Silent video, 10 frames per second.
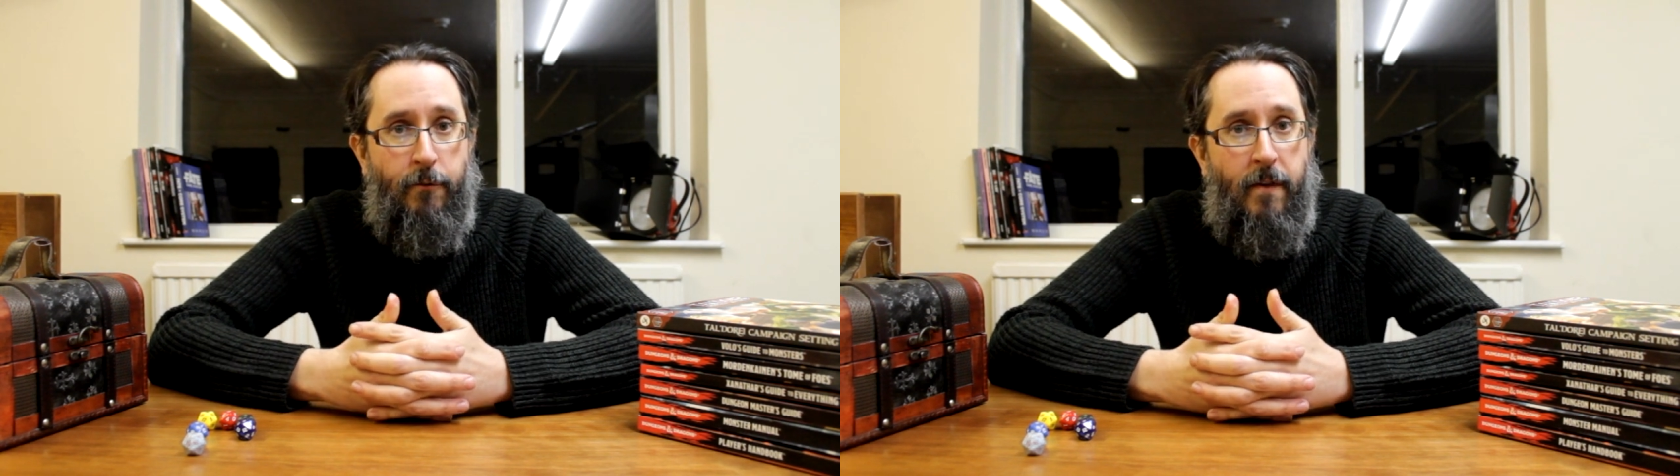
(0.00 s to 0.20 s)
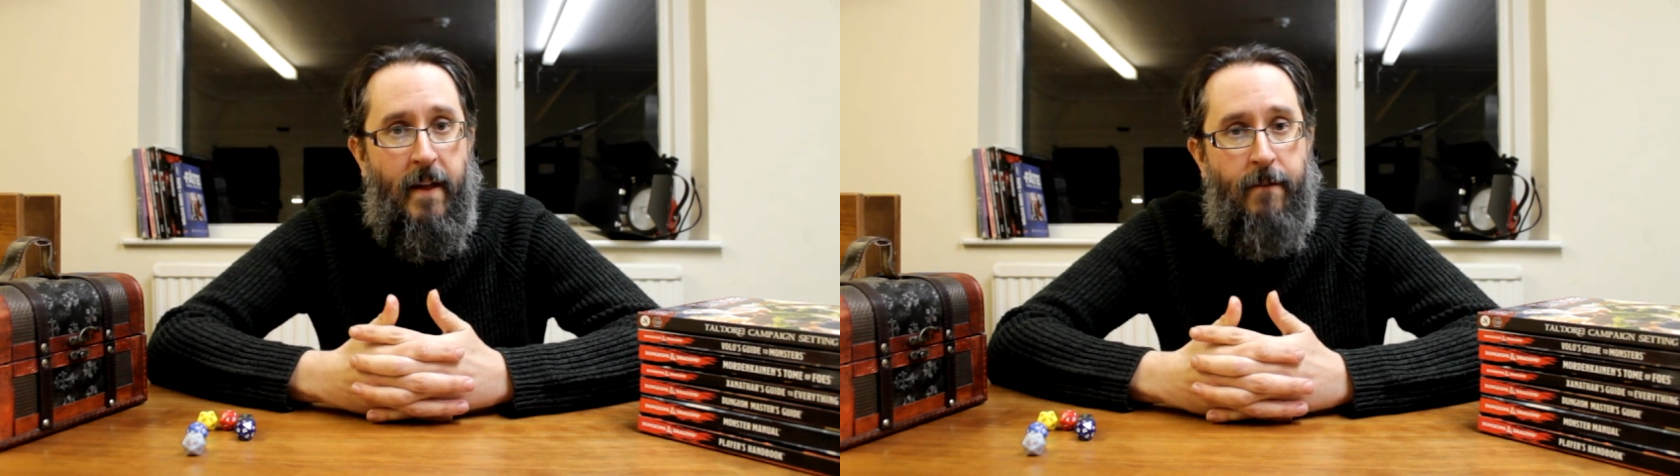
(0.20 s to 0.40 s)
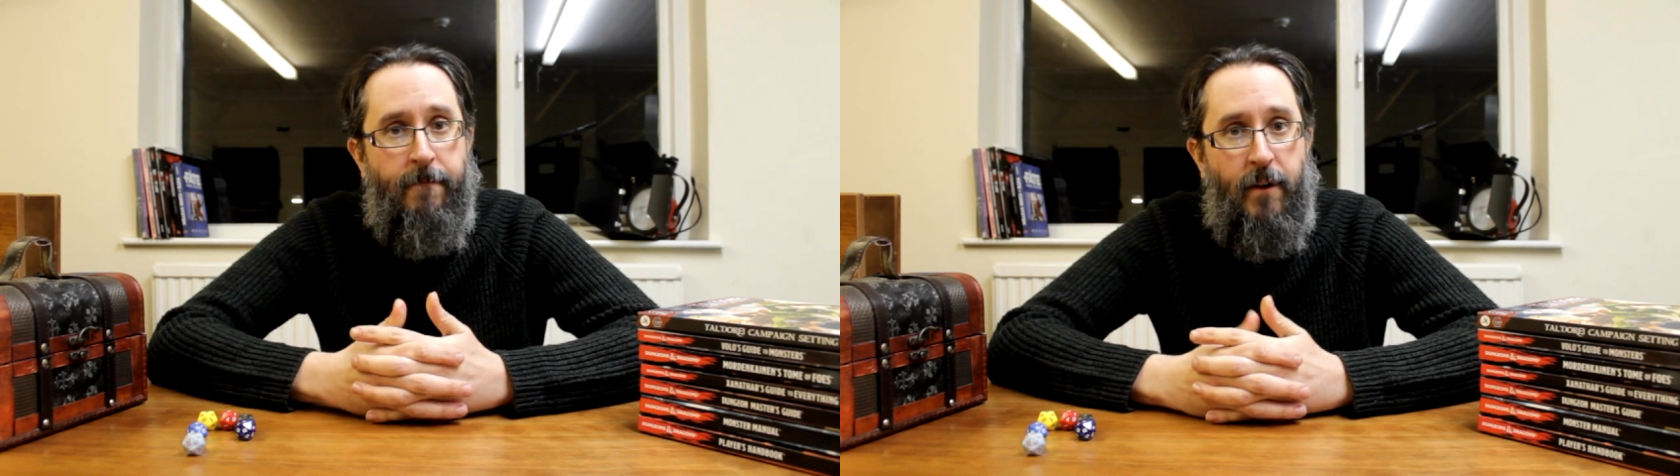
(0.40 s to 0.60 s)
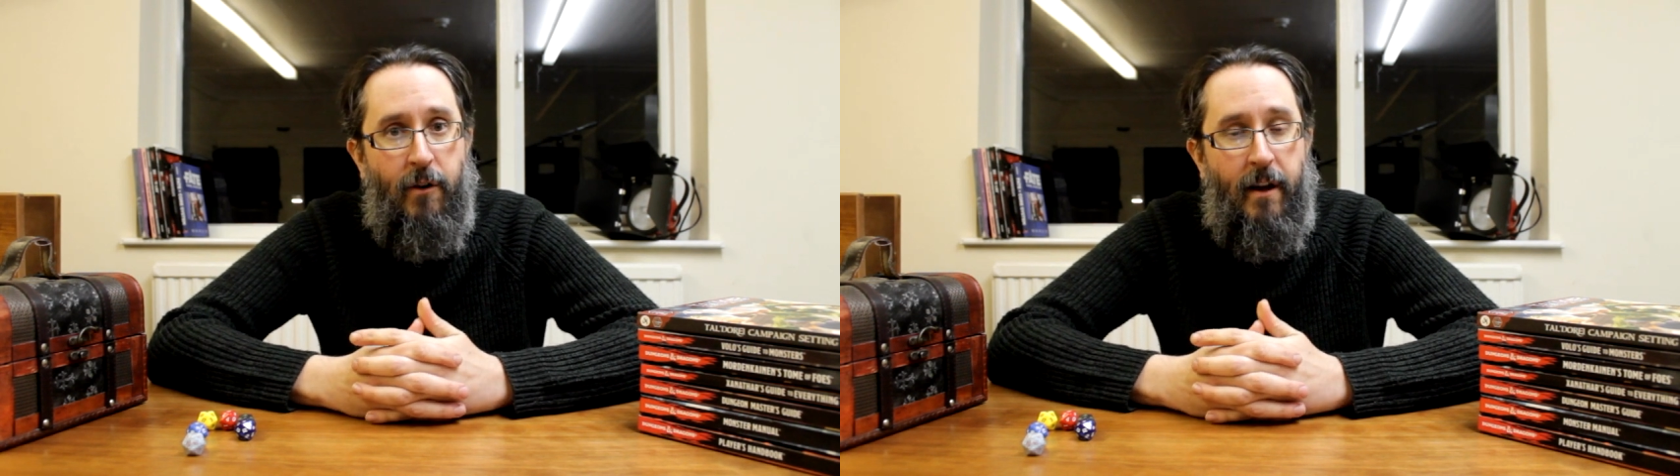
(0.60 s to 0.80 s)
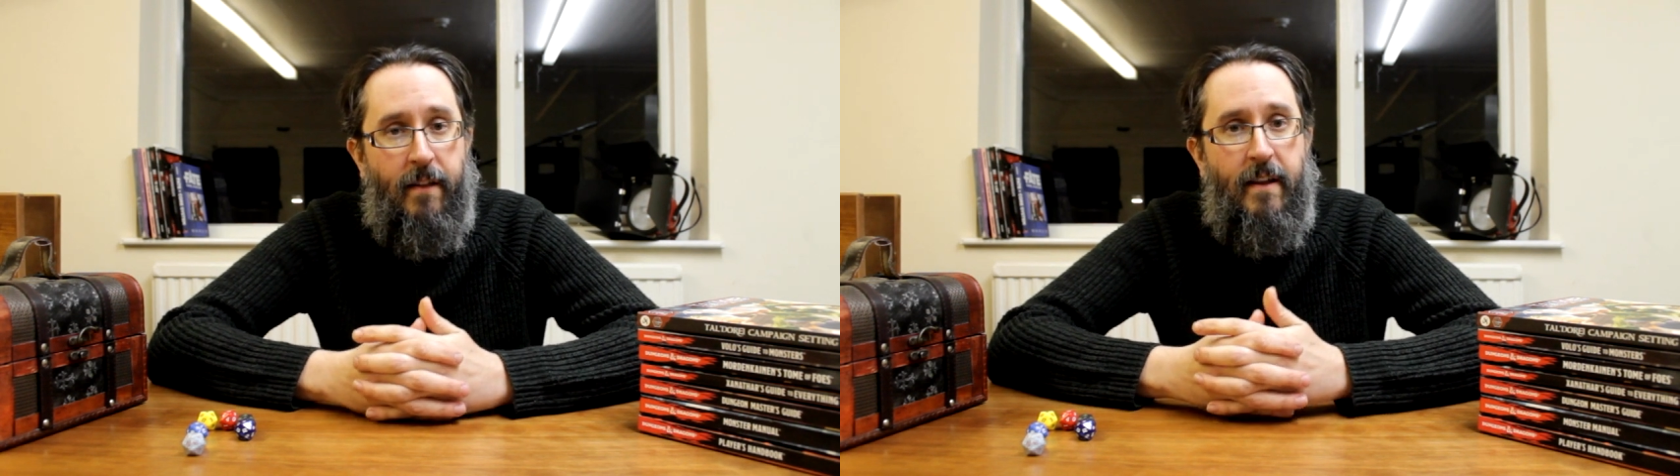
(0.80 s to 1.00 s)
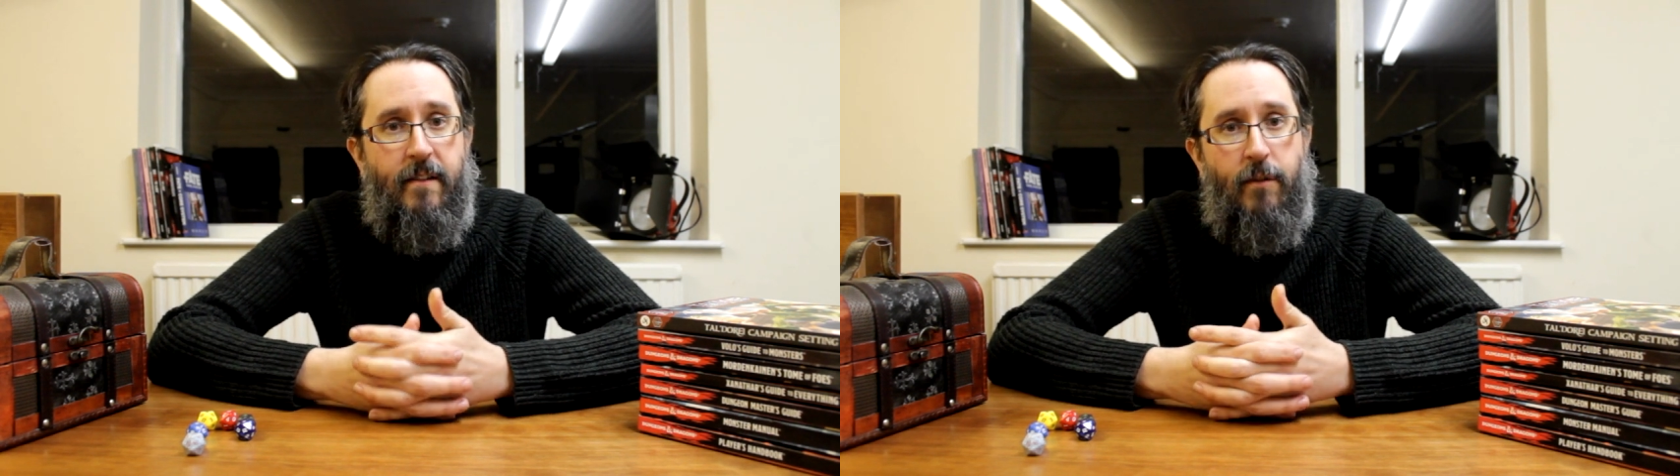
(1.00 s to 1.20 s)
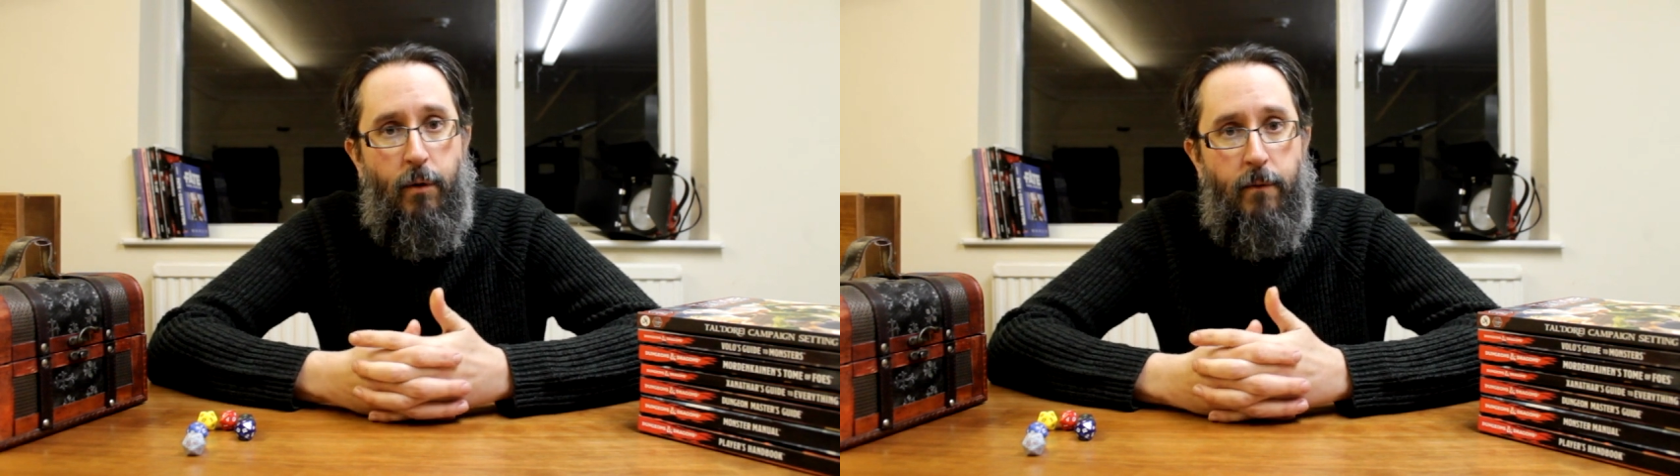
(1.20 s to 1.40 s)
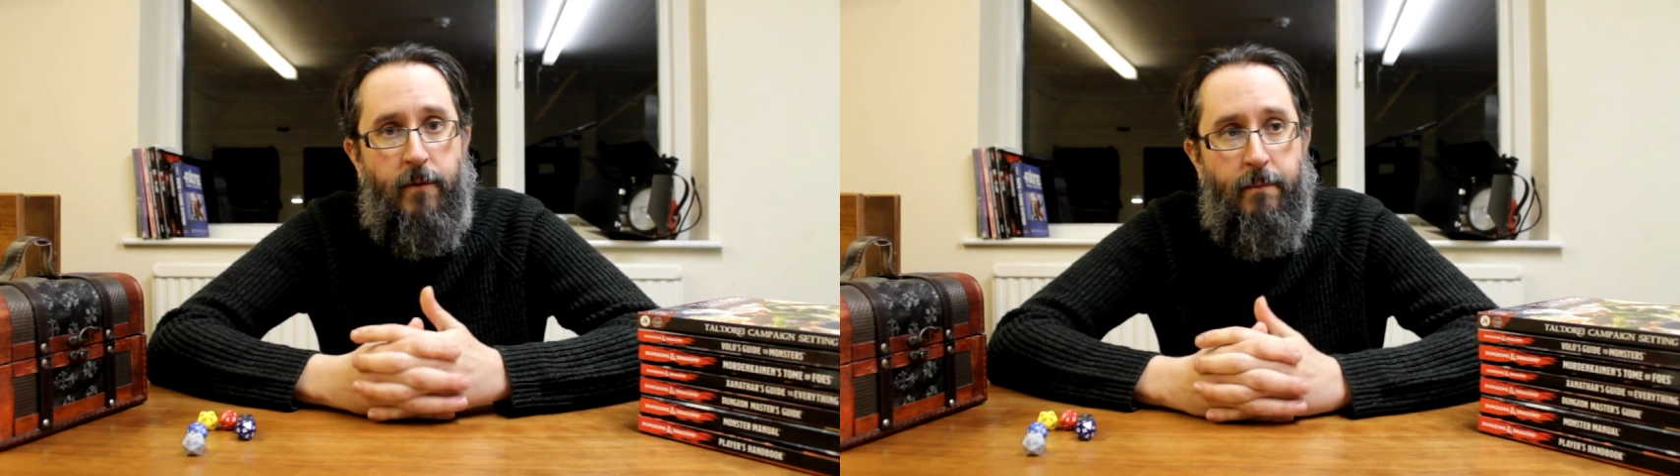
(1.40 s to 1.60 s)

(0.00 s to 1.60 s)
that they can feel like they solved,